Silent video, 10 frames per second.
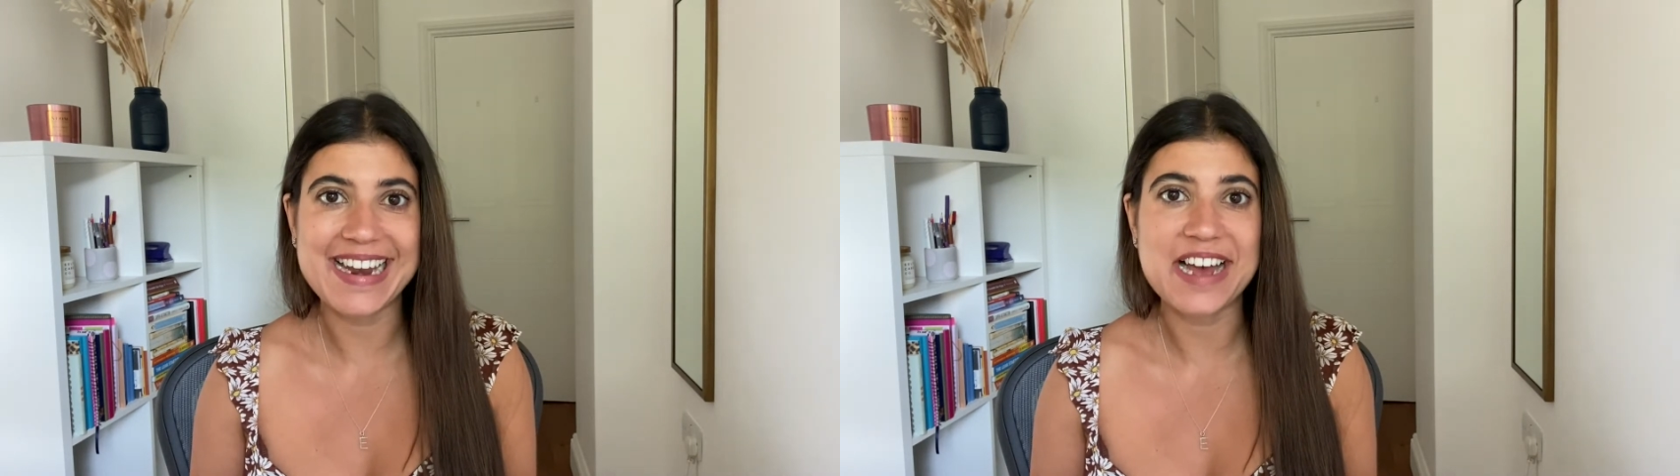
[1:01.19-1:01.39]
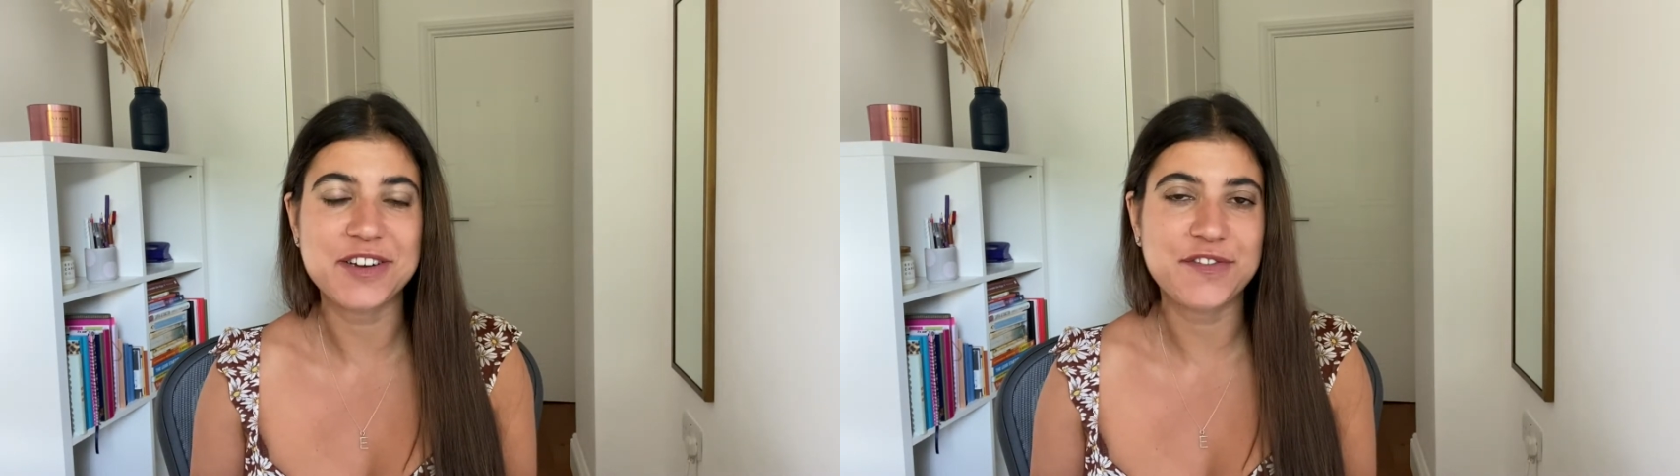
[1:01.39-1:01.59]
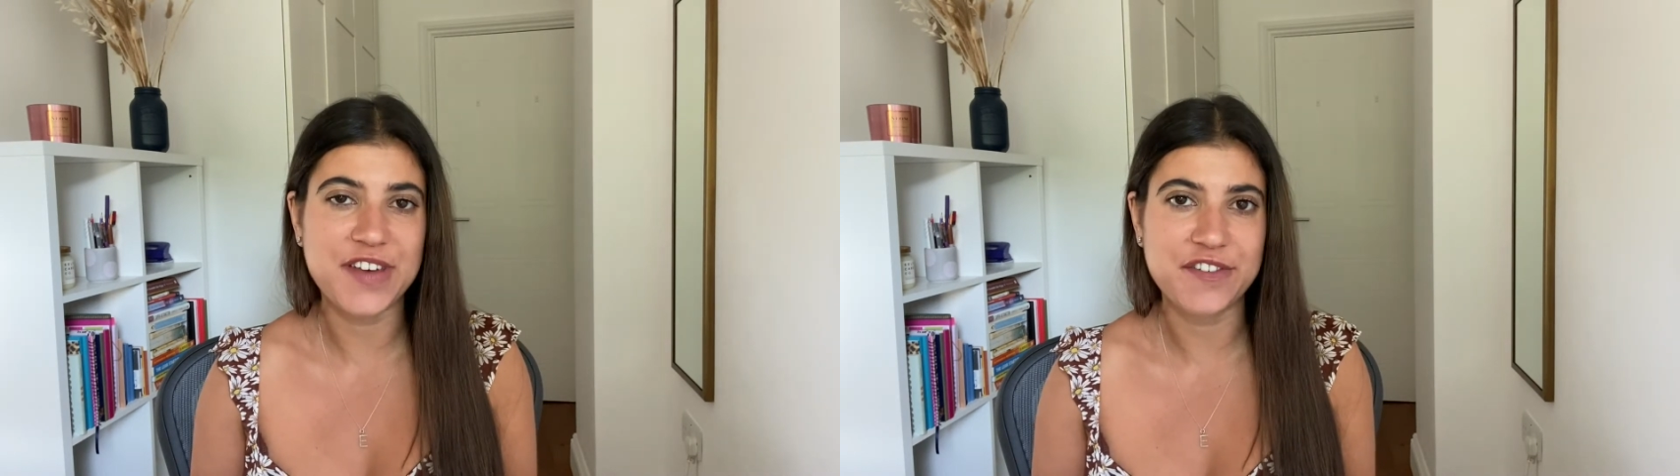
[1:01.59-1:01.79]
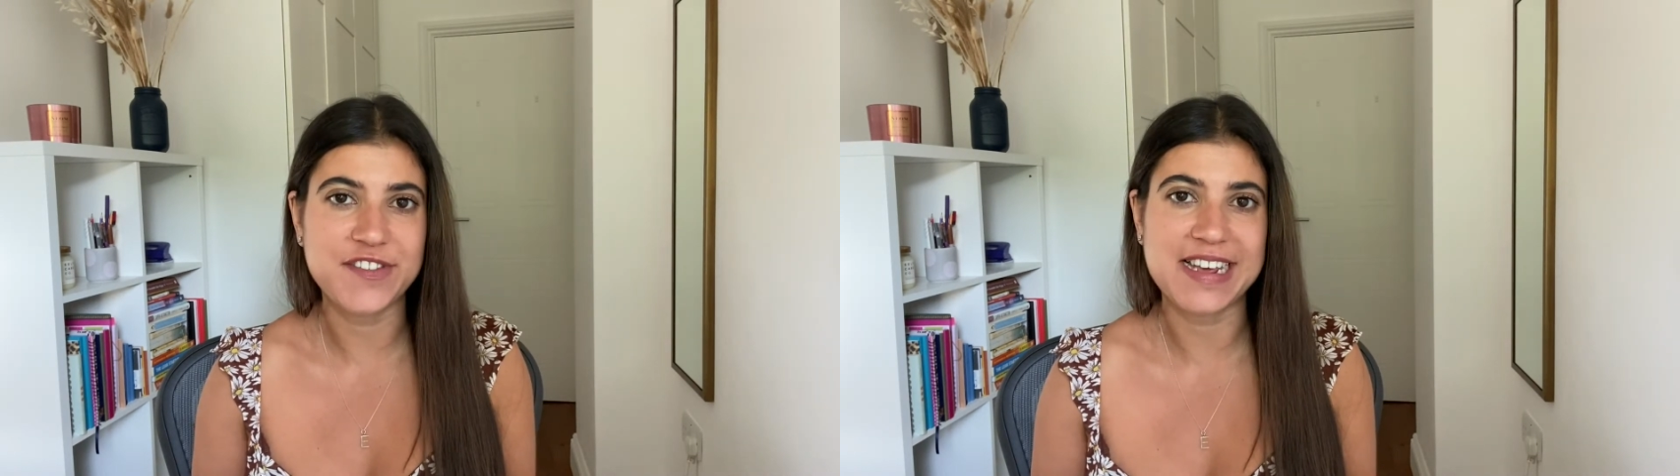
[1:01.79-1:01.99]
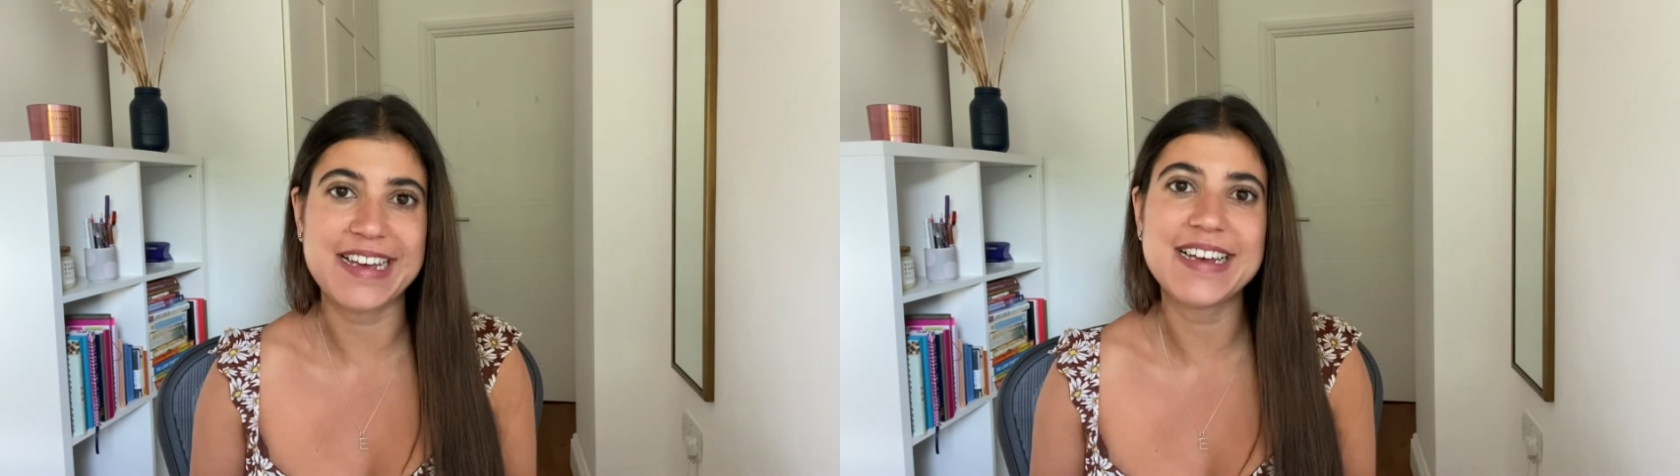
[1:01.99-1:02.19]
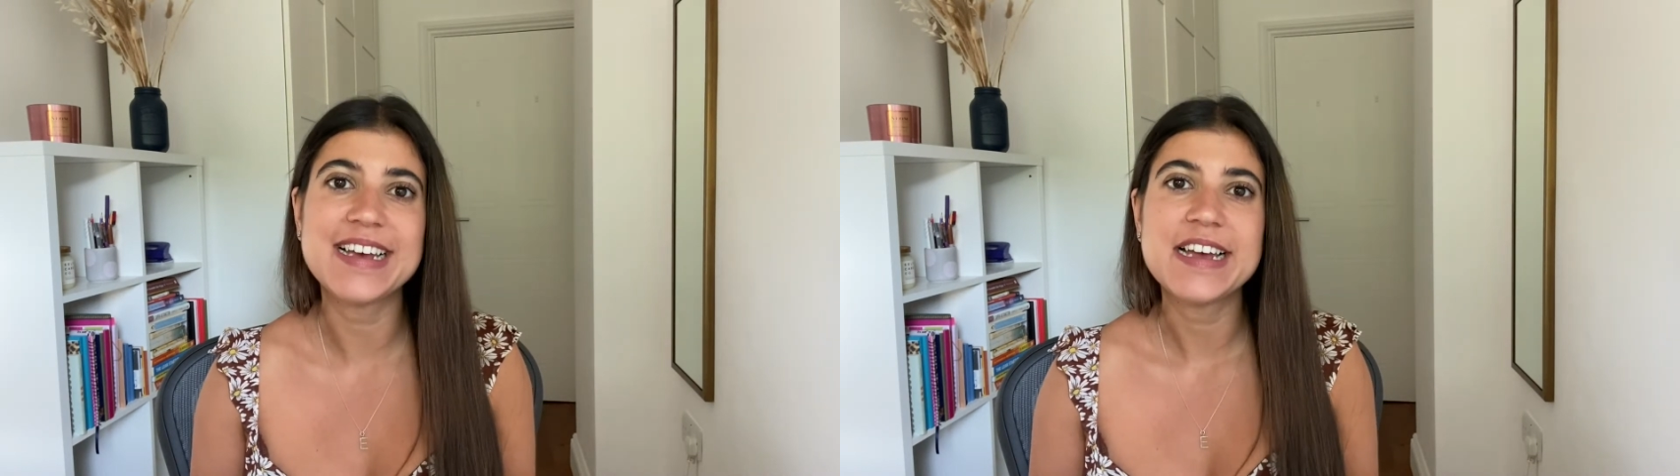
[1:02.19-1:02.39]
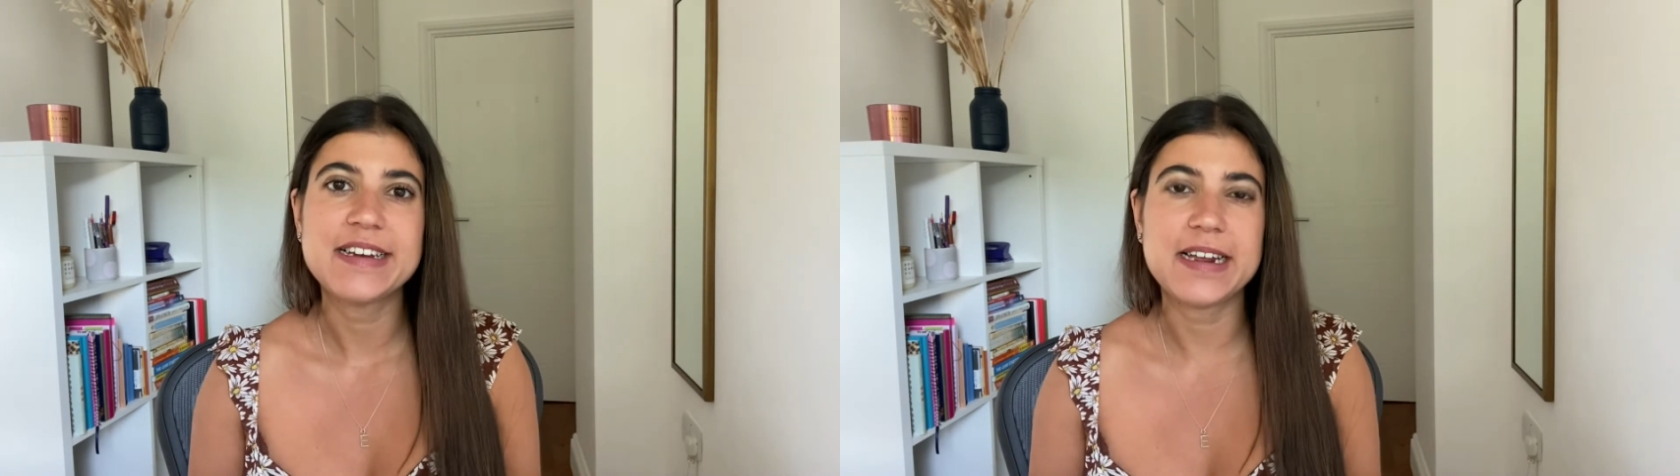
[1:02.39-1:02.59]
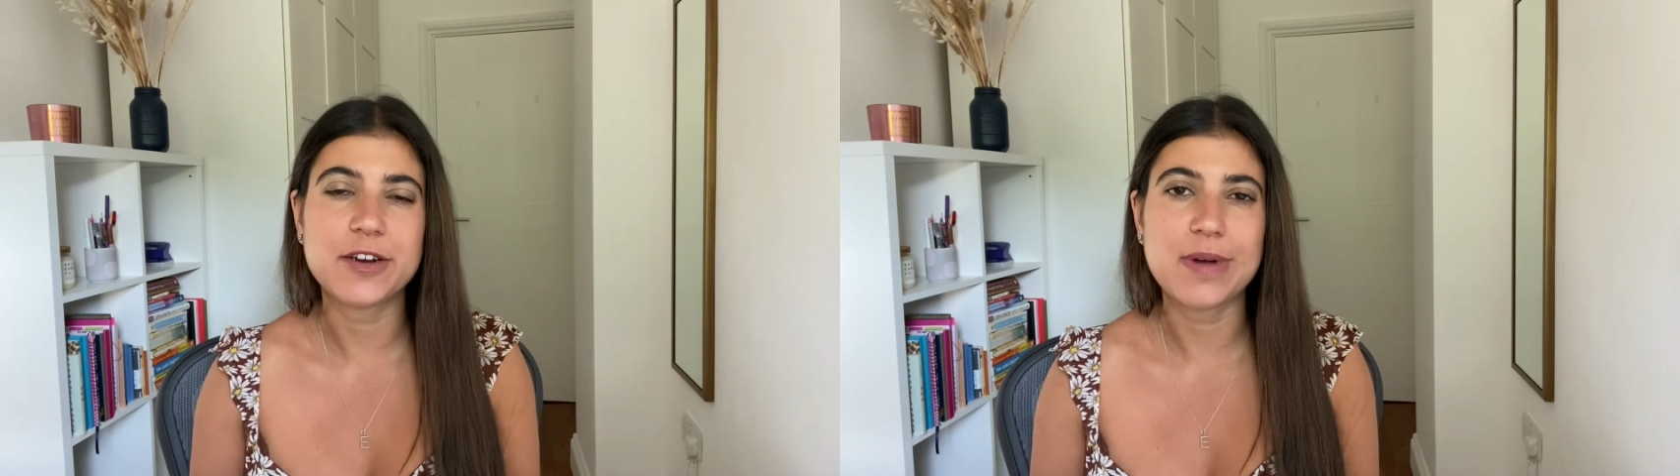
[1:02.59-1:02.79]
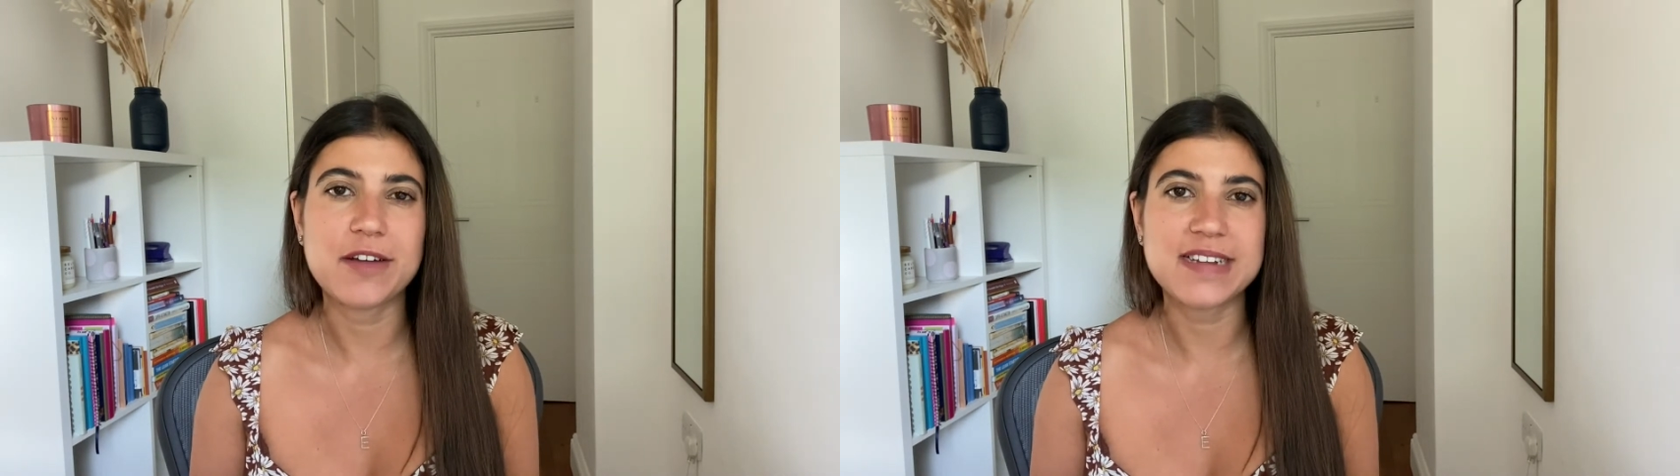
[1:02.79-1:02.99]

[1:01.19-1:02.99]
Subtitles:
and 50 need around